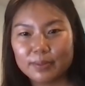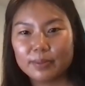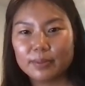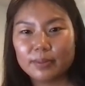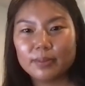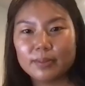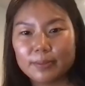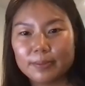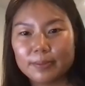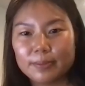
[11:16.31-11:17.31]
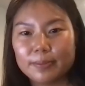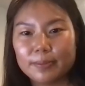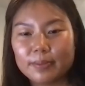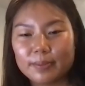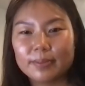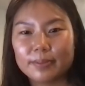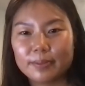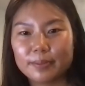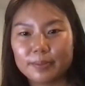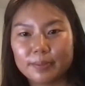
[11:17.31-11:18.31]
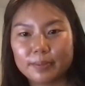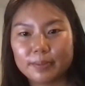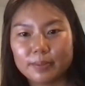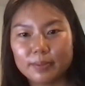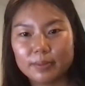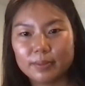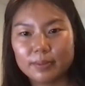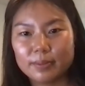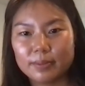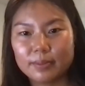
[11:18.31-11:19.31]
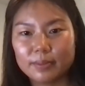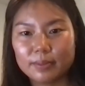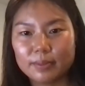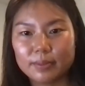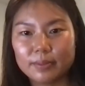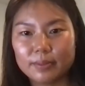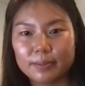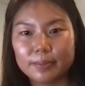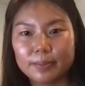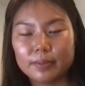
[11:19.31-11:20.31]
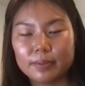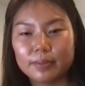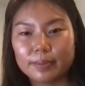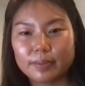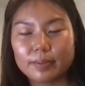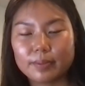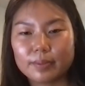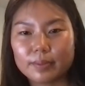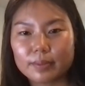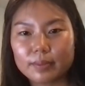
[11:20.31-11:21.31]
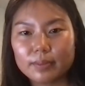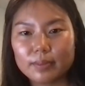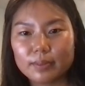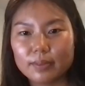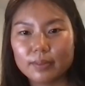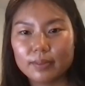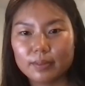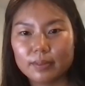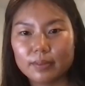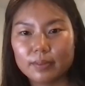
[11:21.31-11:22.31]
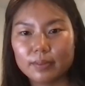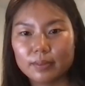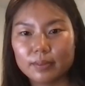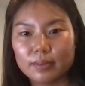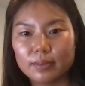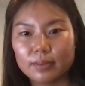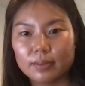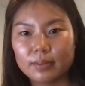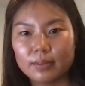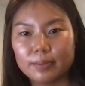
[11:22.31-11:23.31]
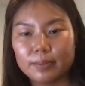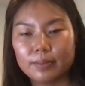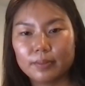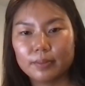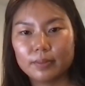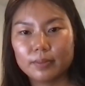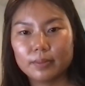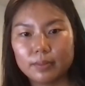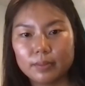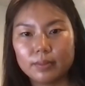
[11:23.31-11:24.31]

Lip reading: This person isn't speaking.